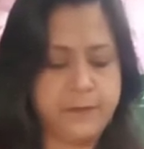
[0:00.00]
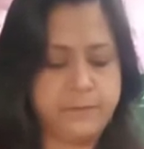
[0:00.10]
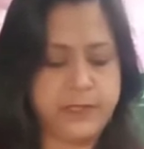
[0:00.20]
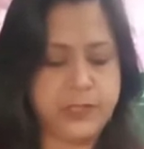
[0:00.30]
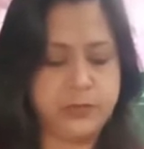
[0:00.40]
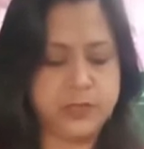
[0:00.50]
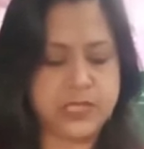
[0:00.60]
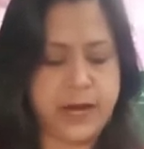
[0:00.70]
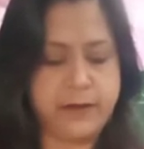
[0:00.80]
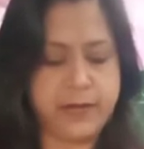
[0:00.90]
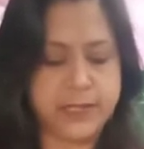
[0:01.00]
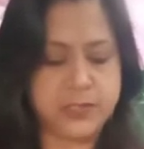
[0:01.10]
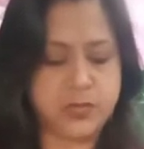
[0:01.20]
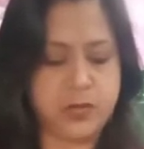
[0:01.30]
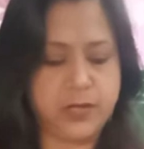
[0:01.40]
We use iodized
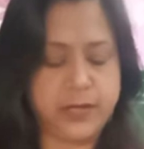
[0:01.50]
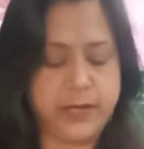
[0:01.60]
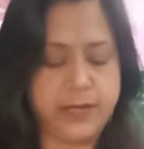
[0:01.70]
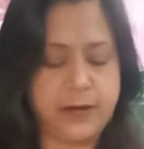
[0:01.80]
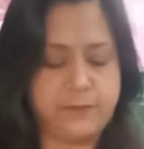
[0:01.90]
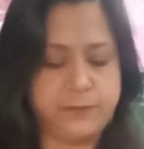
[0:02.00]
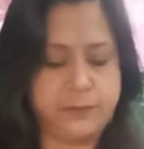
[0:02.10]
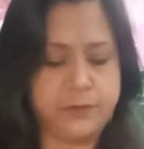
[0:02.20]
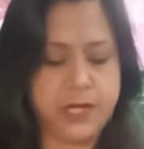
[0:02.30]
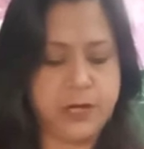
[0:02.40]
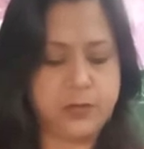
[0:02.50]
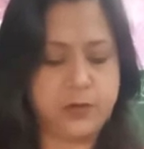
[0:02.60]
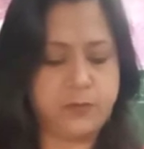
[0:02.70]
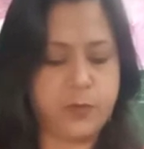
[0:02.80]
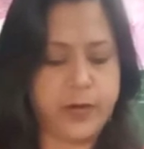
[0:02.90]
salt in our food to
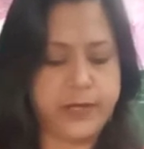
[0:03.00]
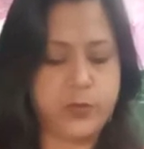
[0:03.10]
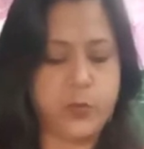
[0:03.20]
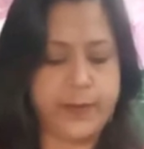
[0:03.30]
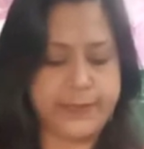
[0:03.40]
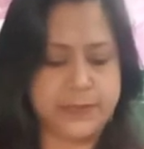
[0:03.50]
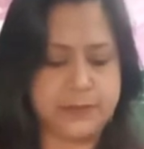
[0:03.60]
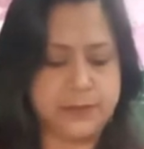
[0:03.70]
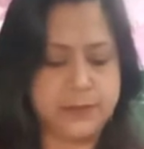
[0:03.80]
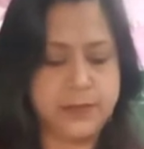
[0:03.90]
avoid goiter,